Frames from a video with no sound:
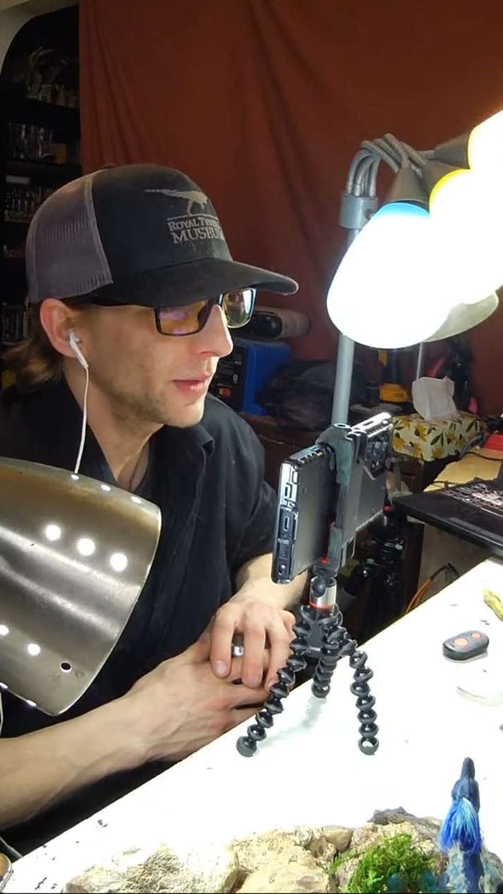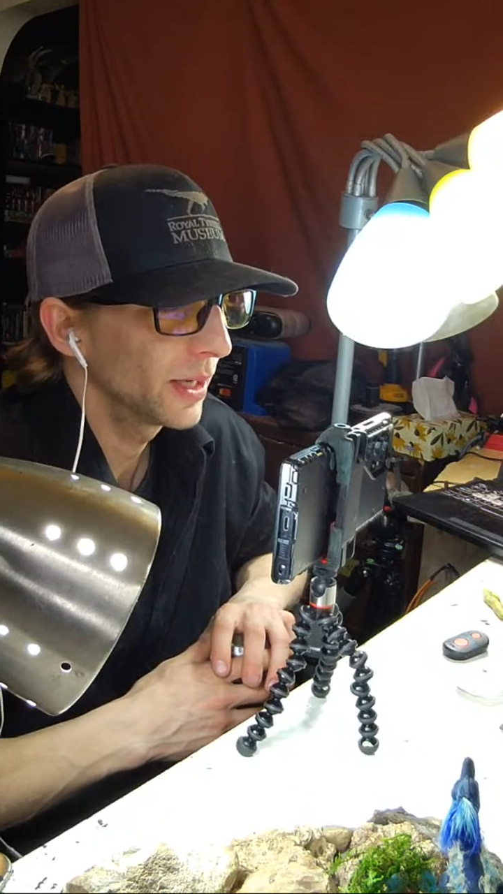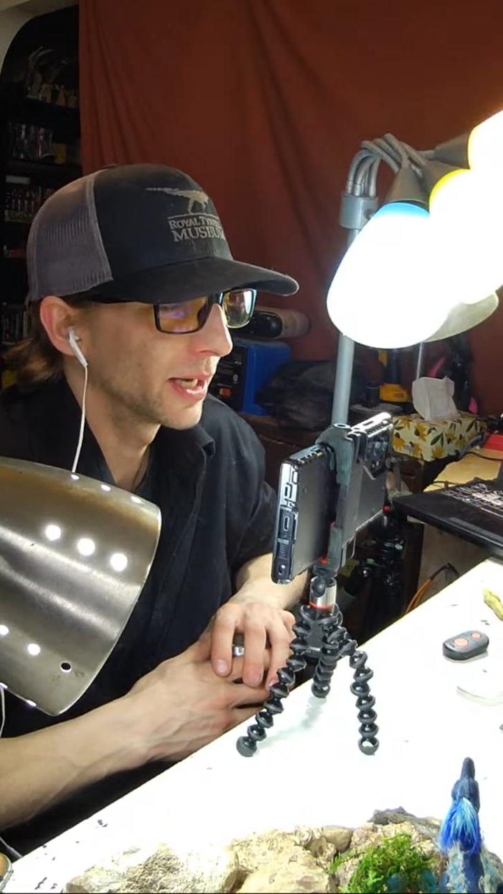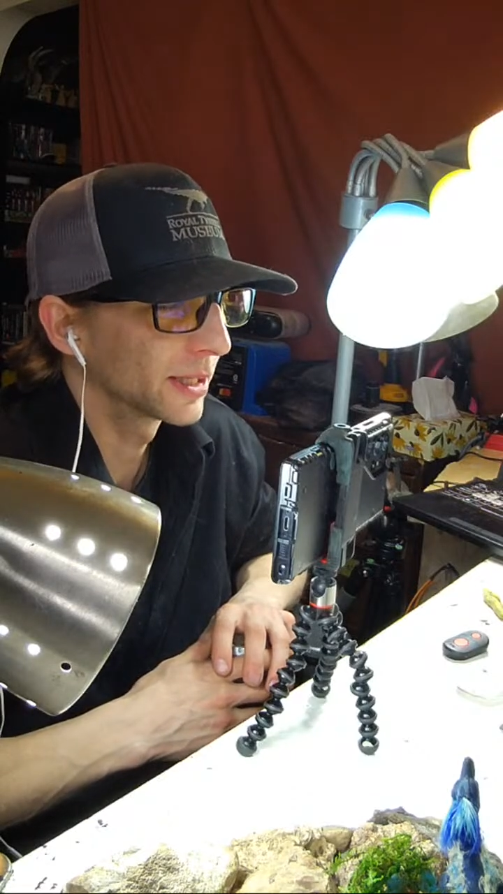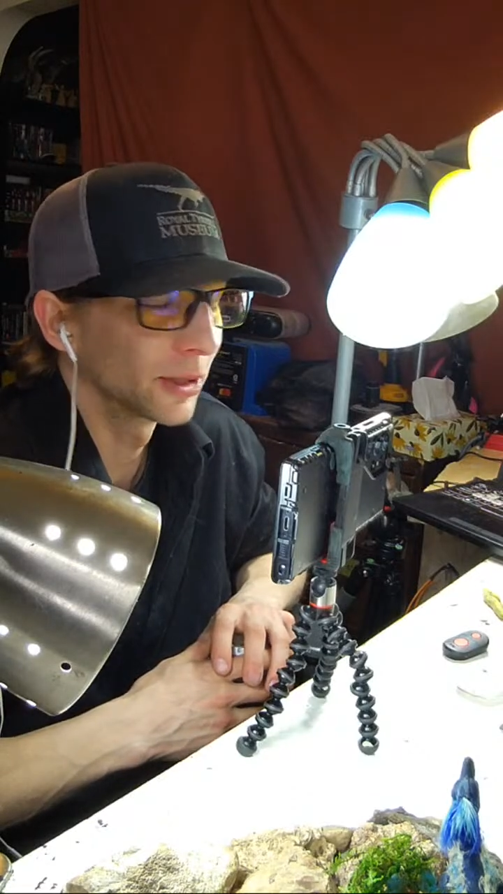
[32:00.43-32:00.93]

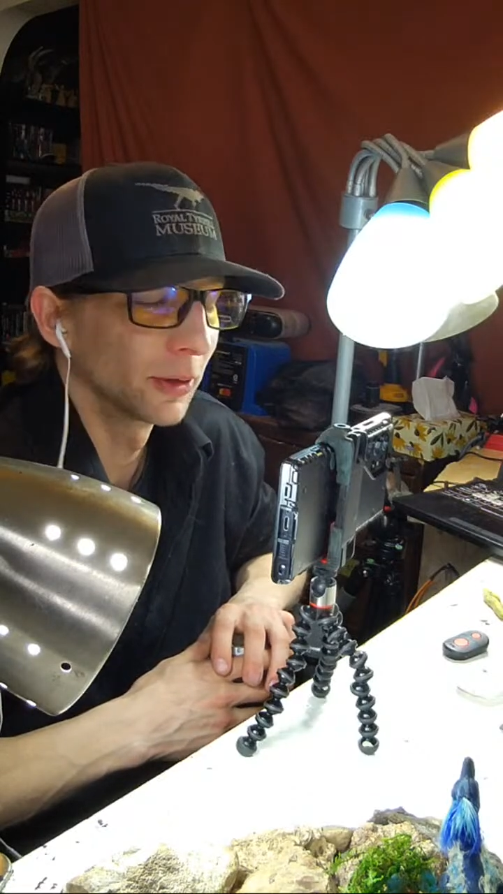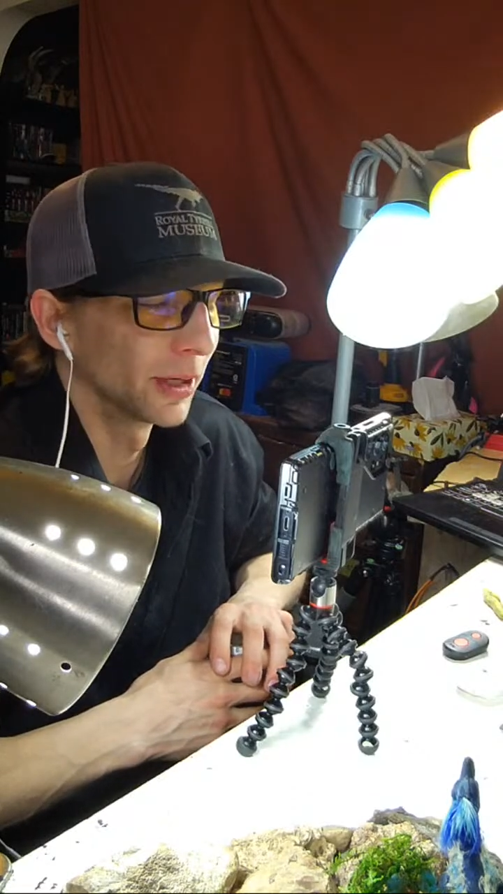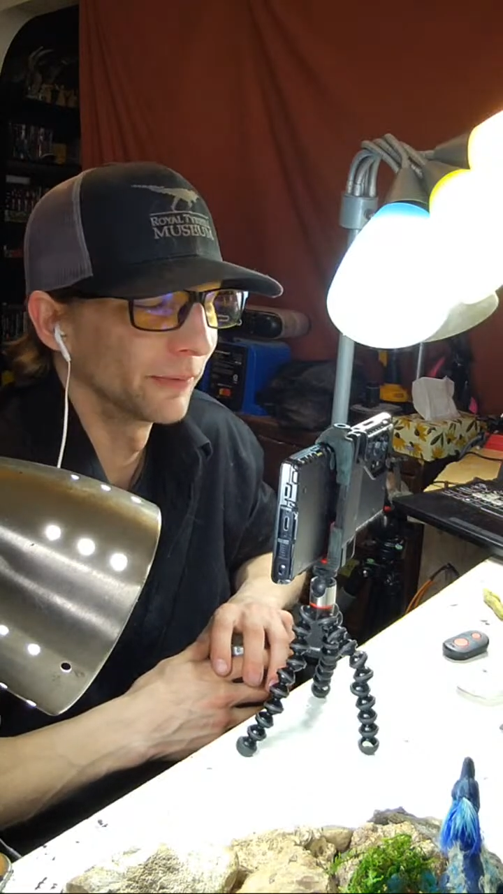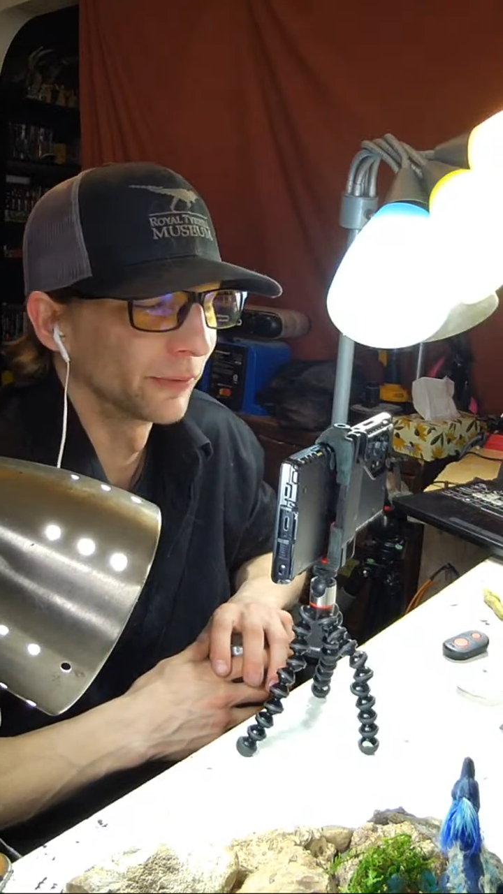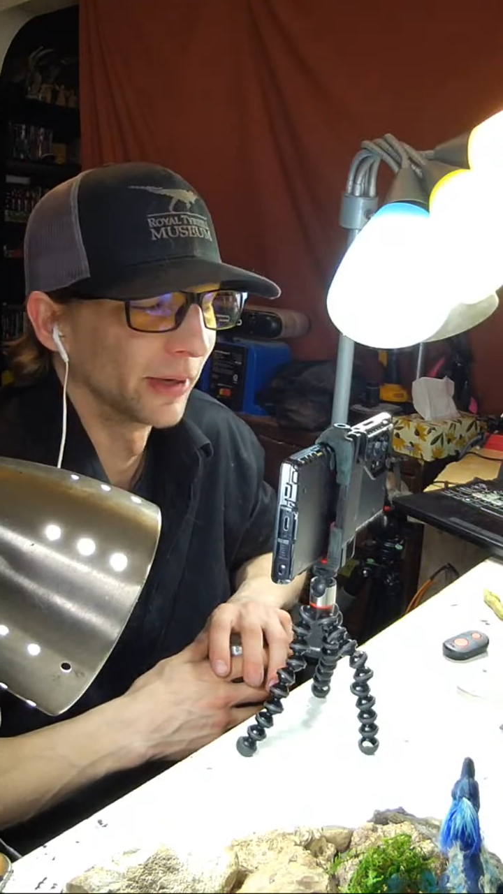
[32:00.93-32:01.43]
I could go
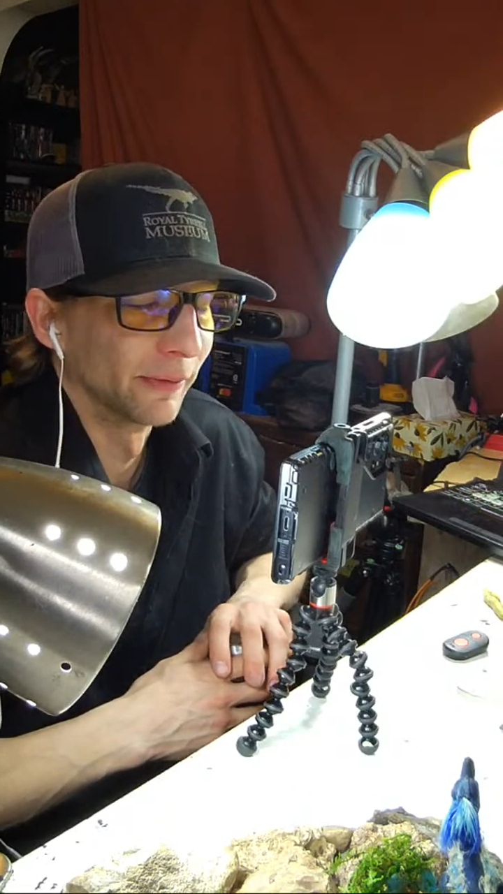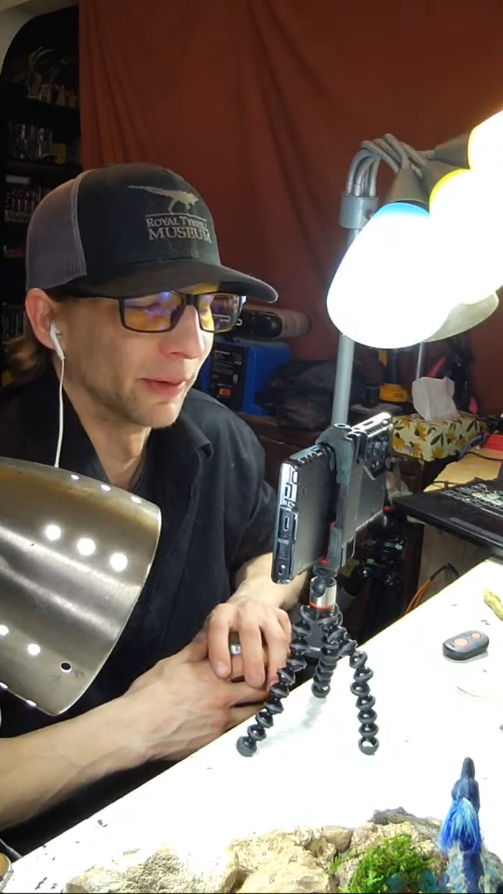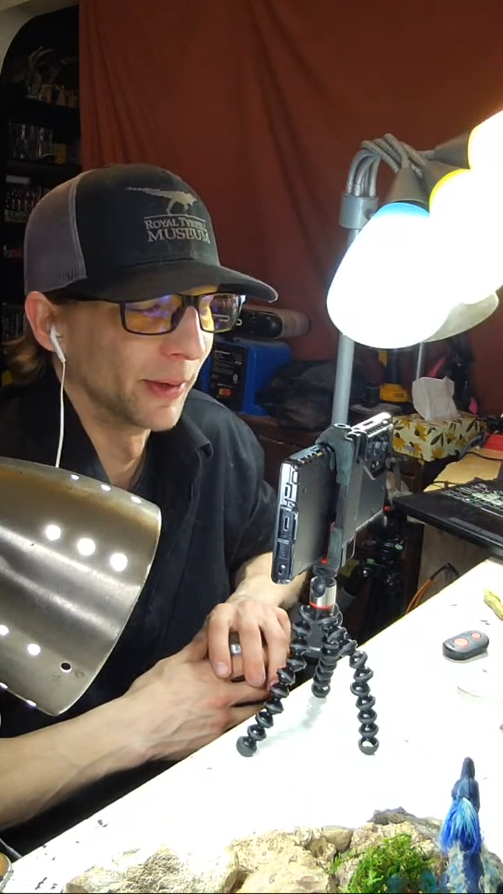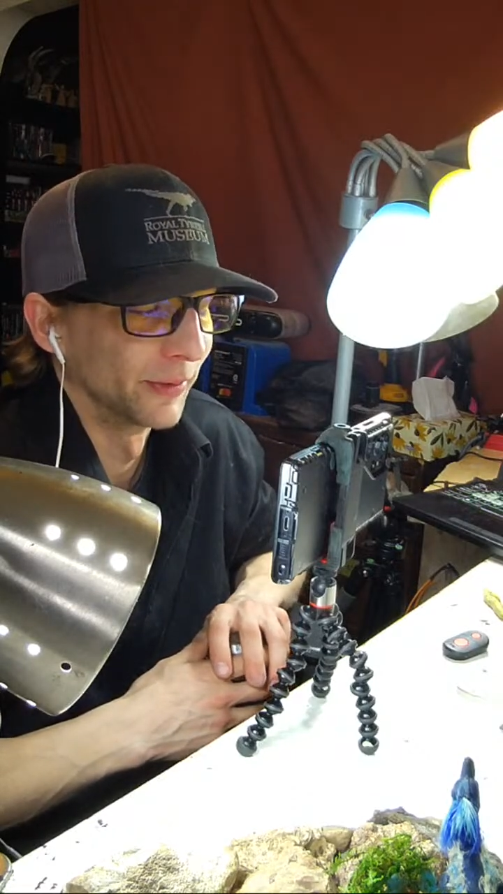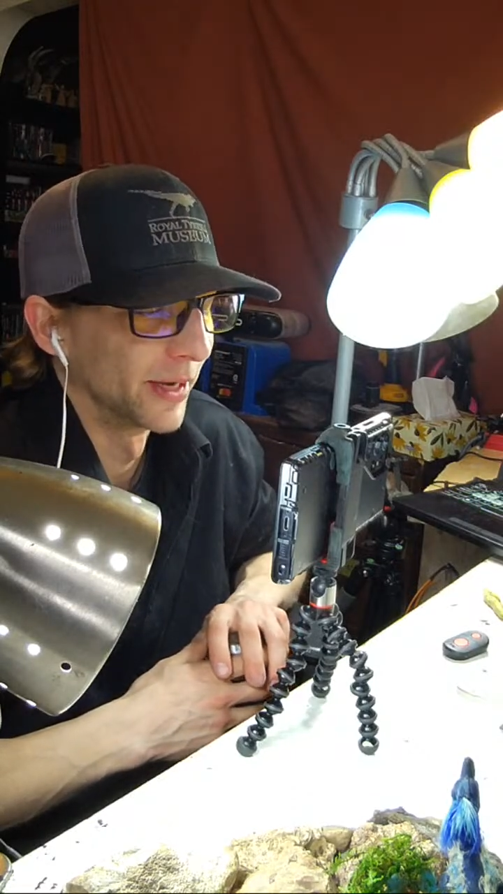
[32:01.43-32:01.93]
on forever
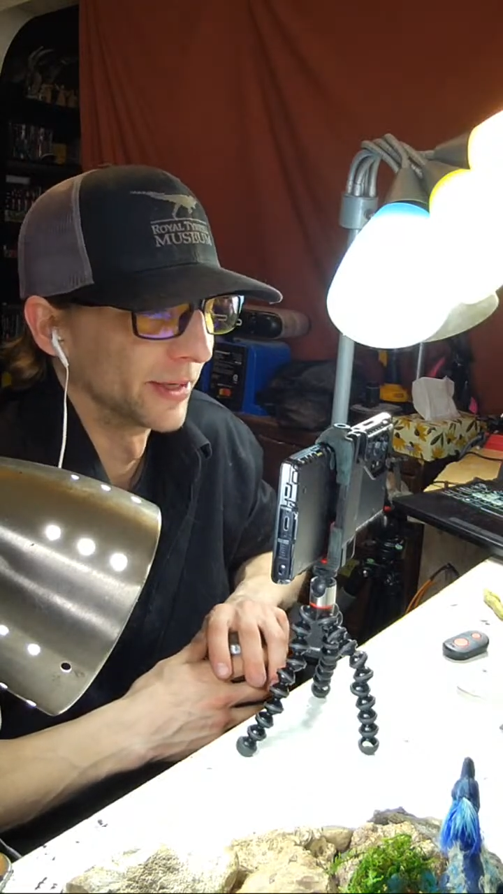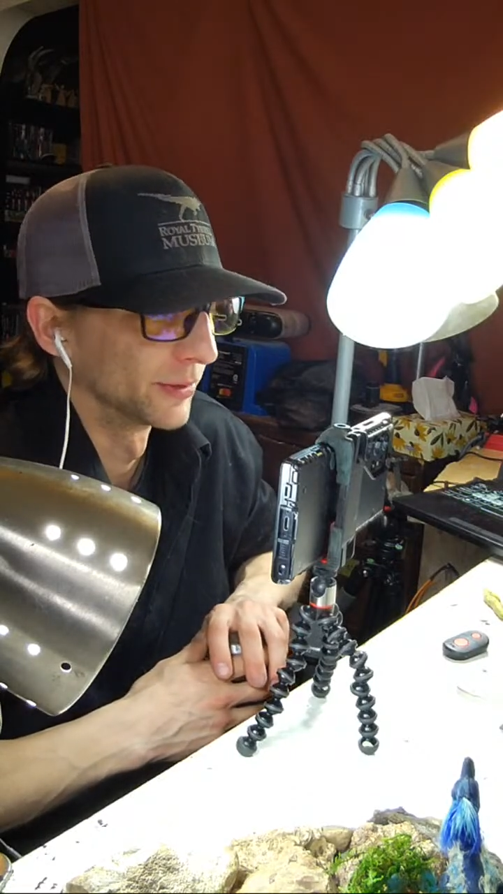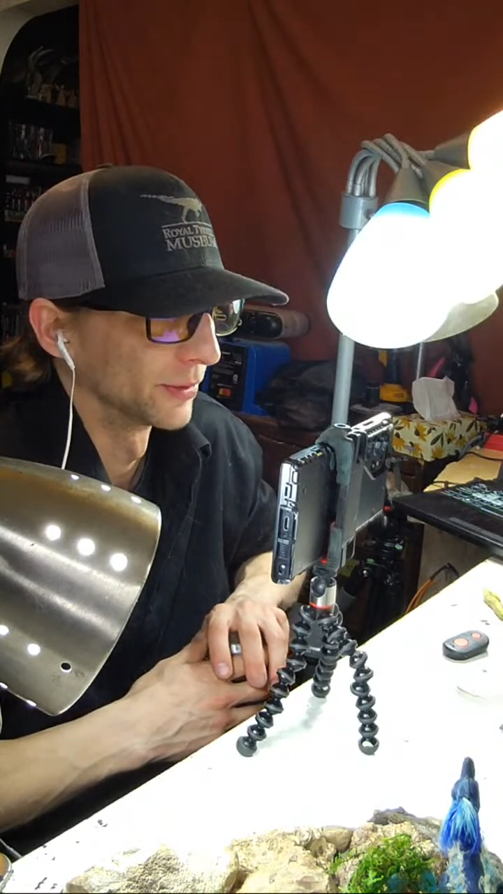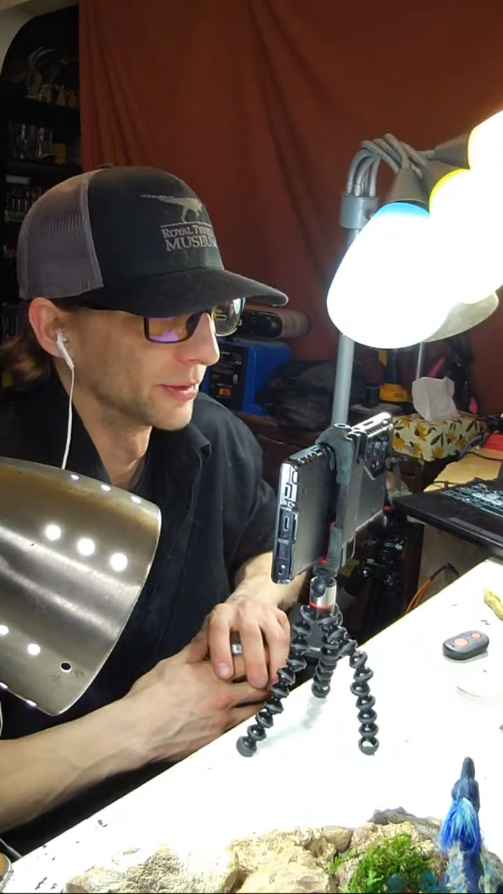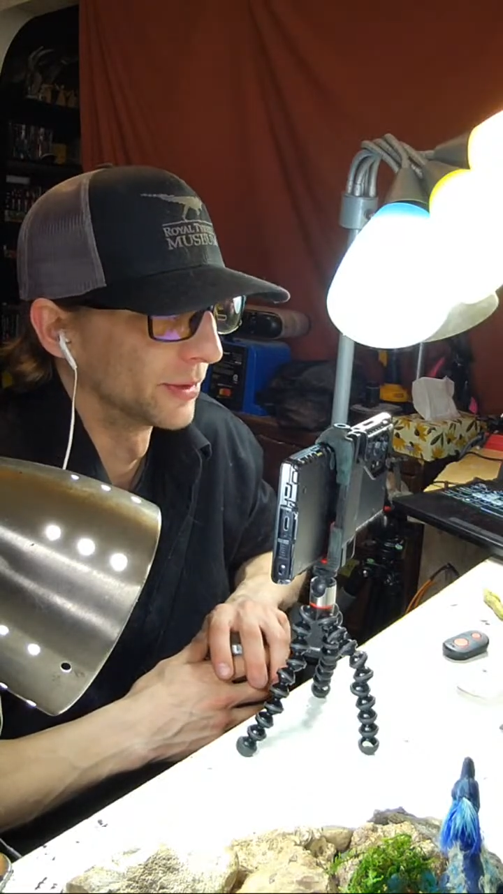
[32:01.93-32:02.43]
about dinosaurs,